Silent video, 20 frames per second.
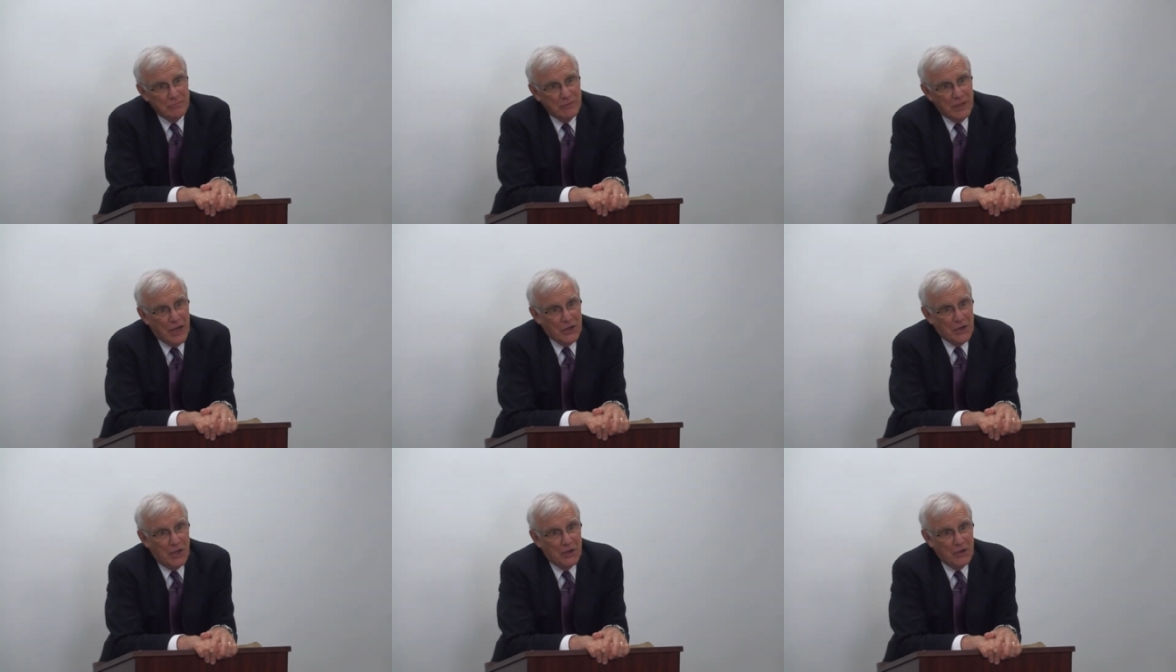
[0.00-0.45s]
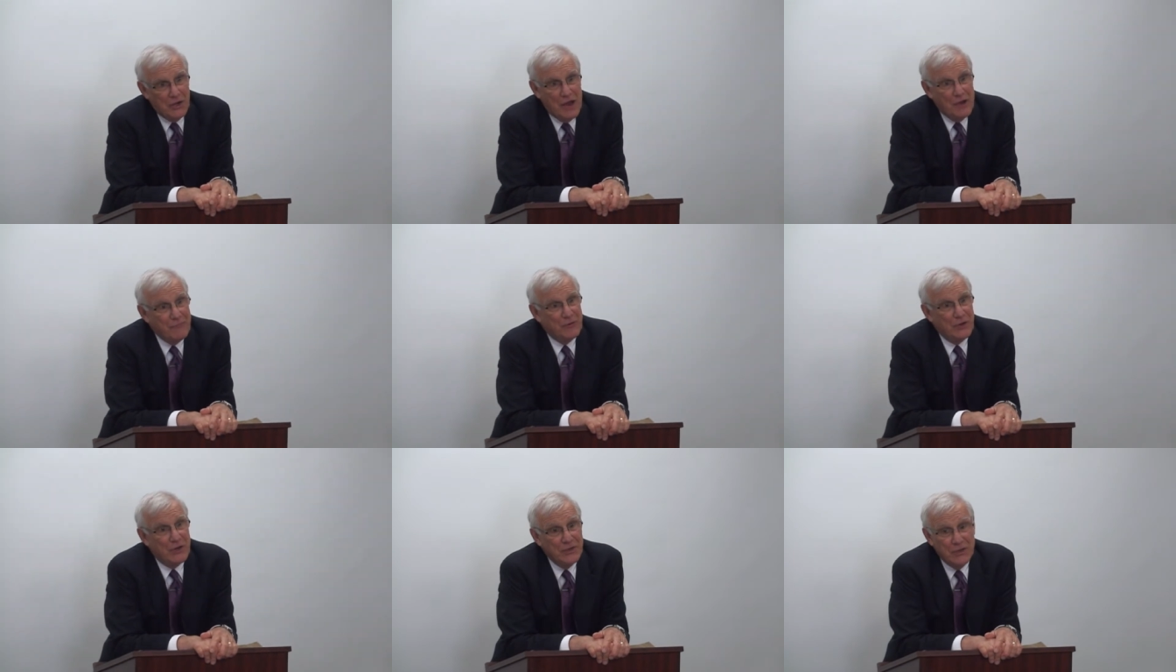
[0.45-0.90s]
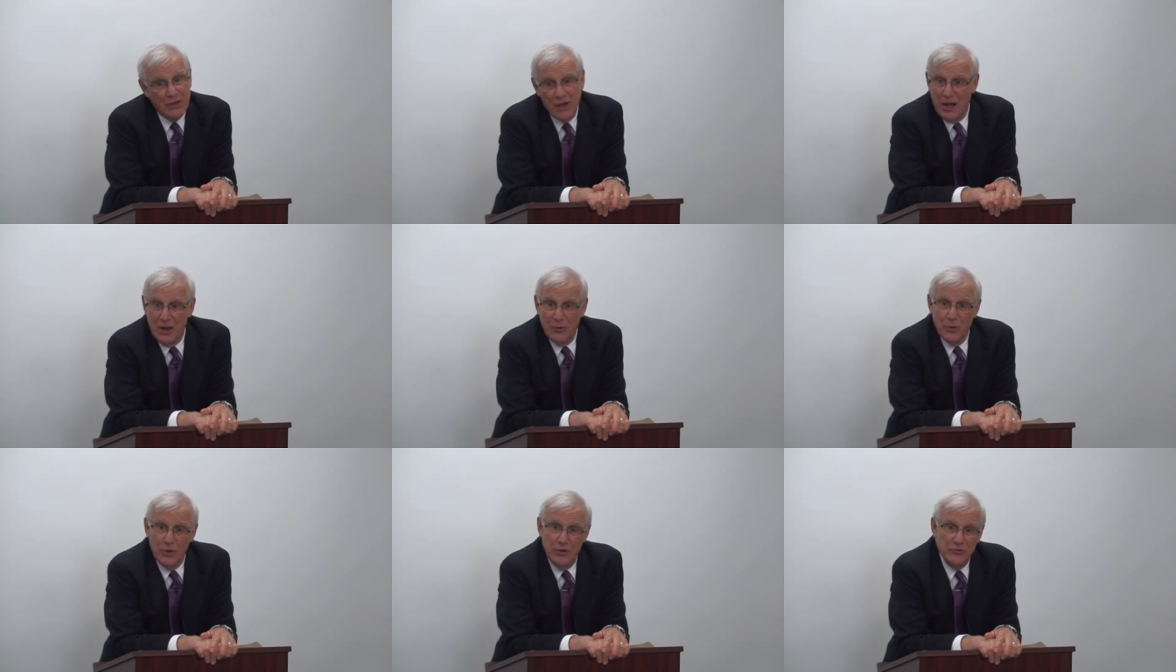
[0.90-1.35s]
out on African
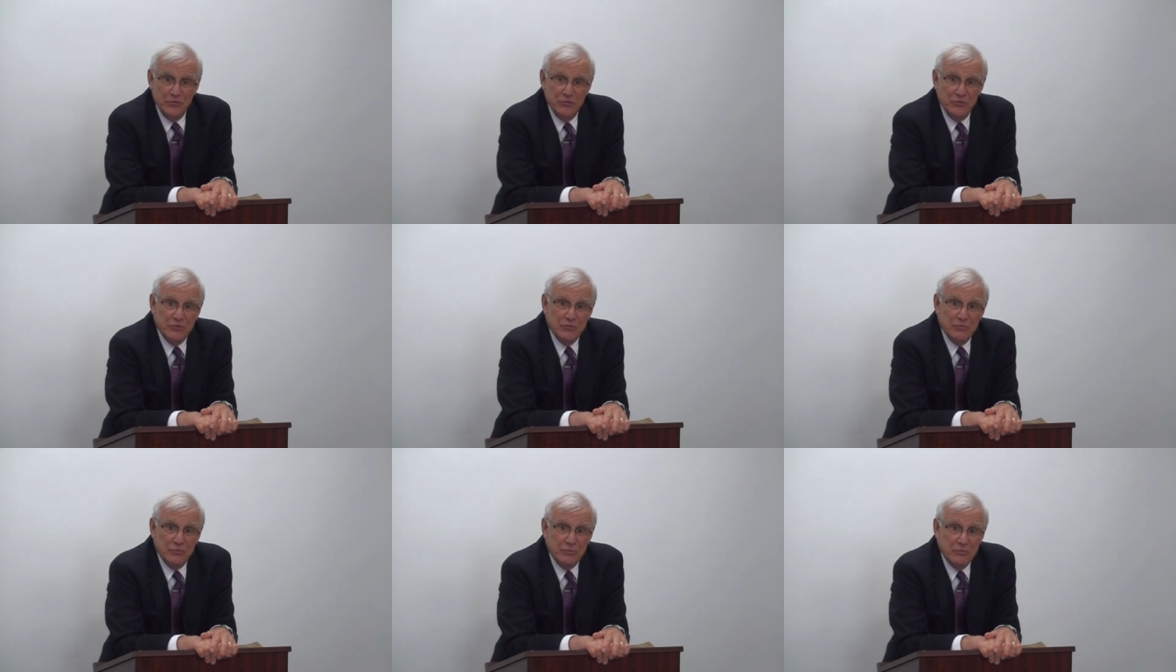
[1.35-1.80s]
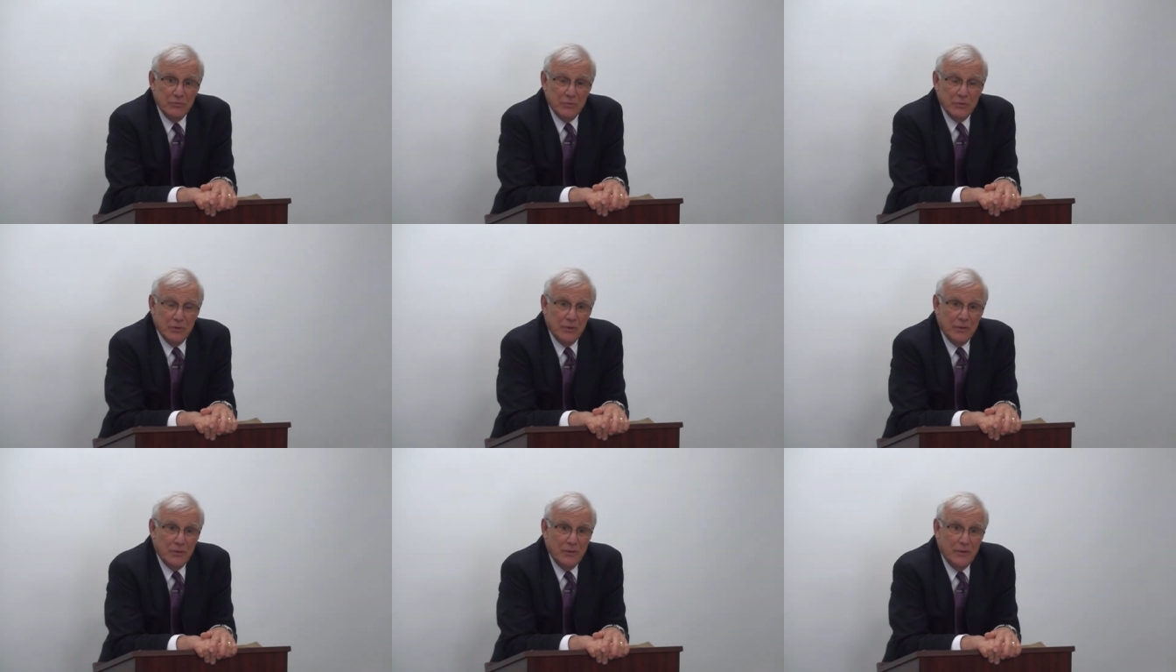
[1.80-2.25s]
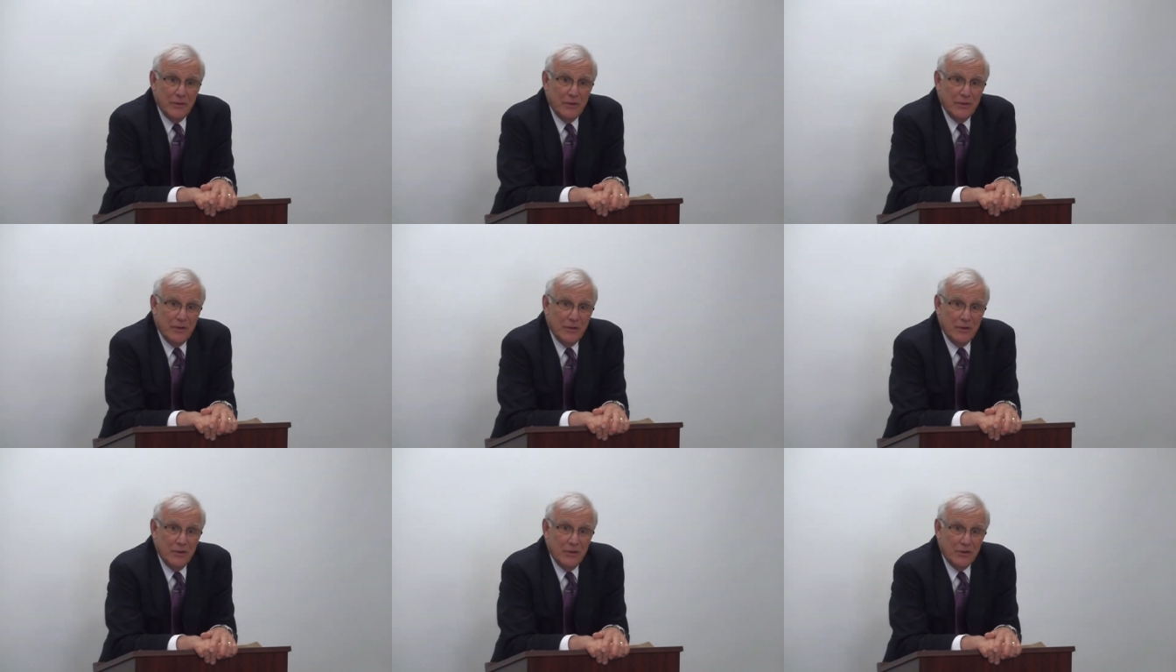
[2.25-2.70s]
highways,
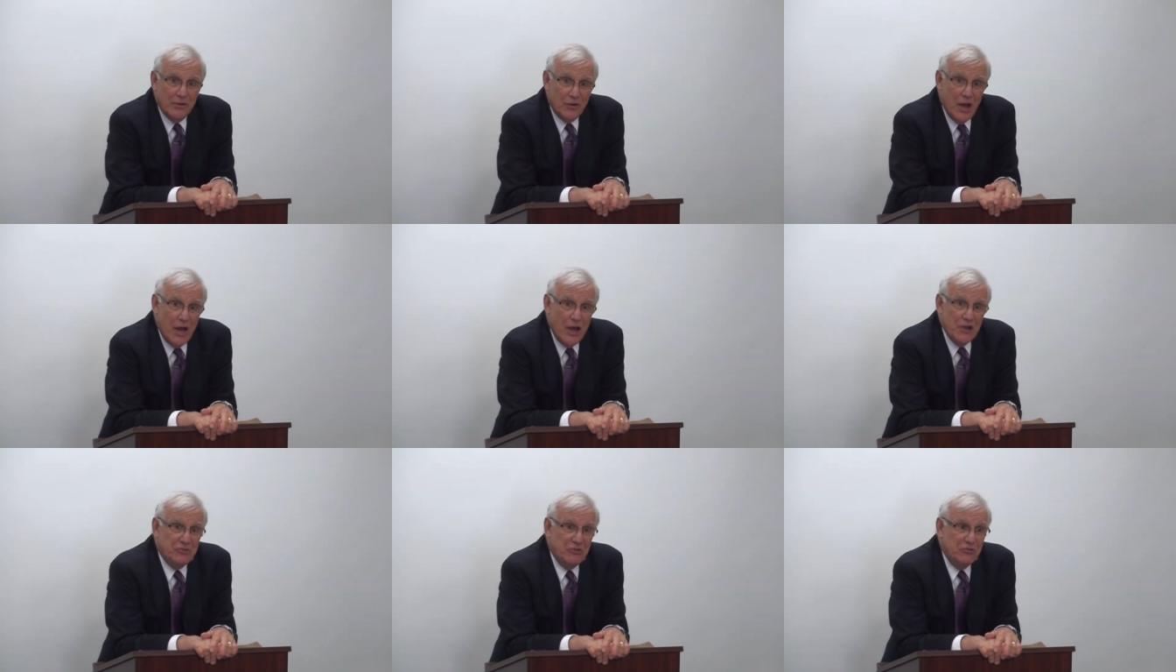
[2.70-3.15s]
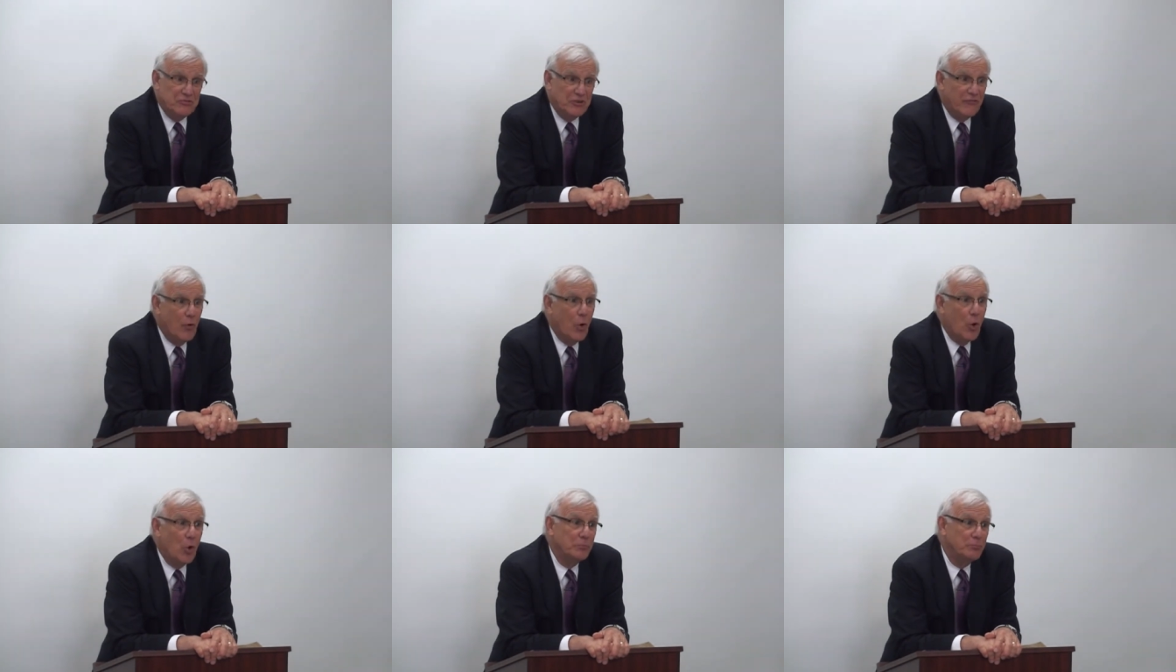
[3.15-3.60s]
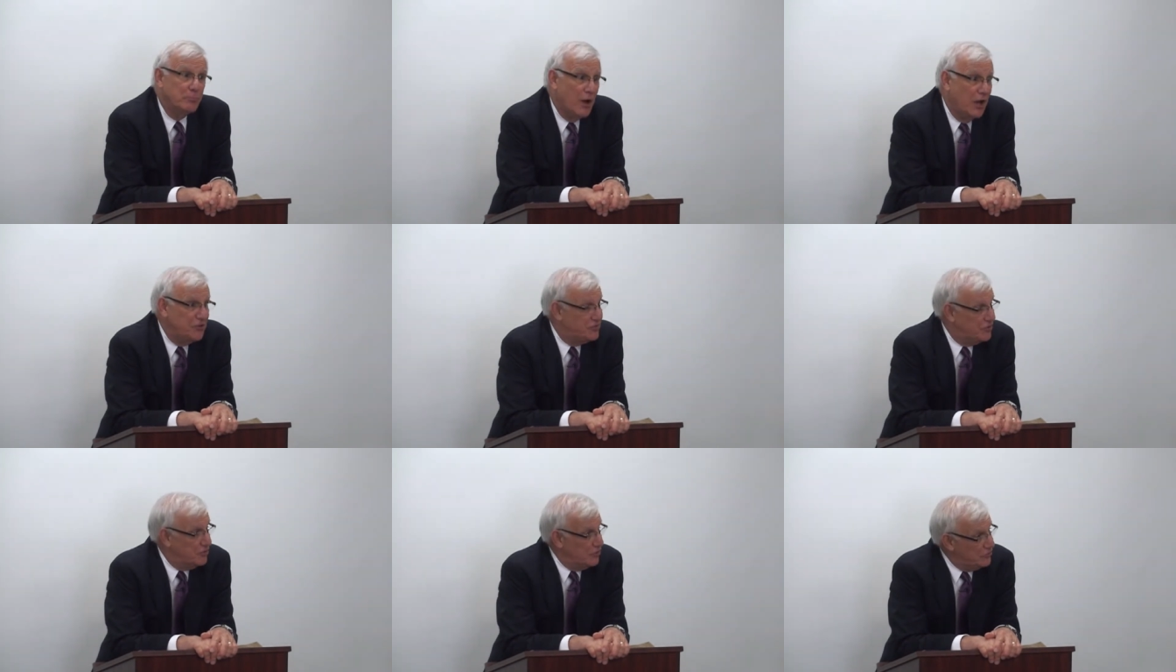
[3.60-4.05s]
crashes of old
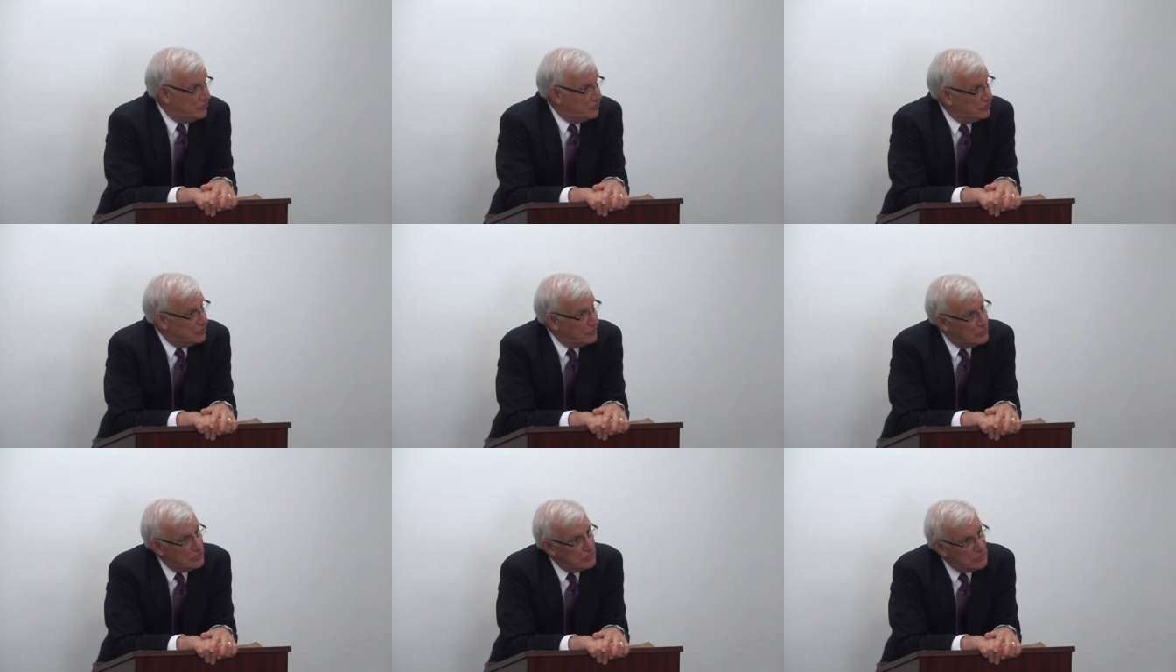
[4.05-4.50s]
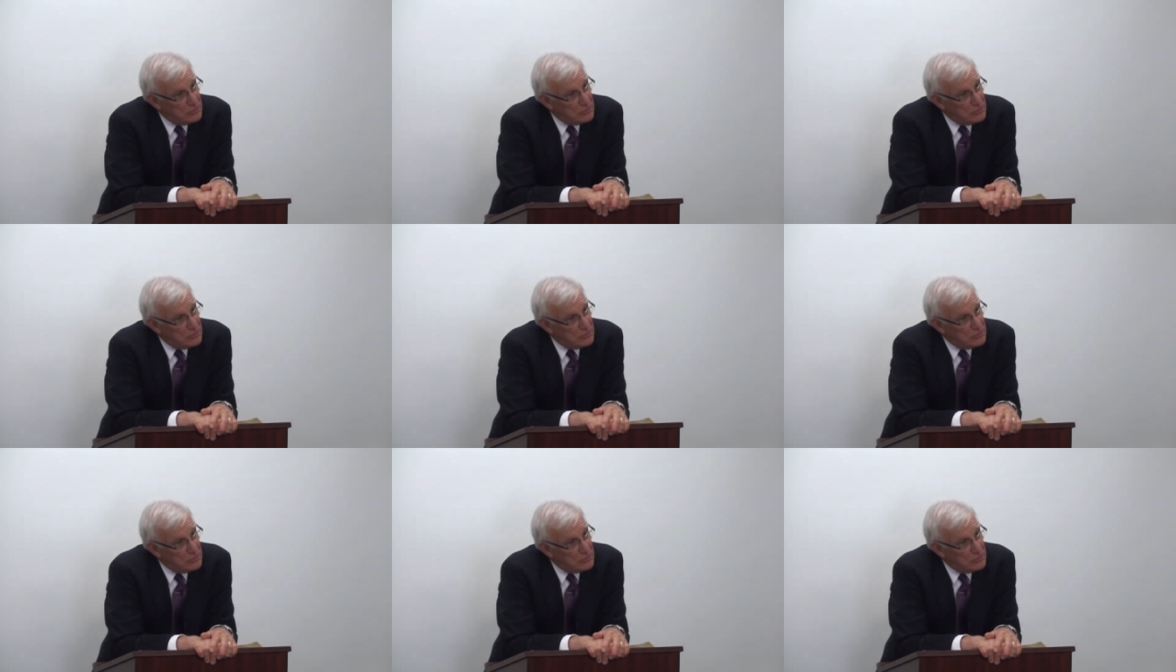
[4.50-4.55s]
buses,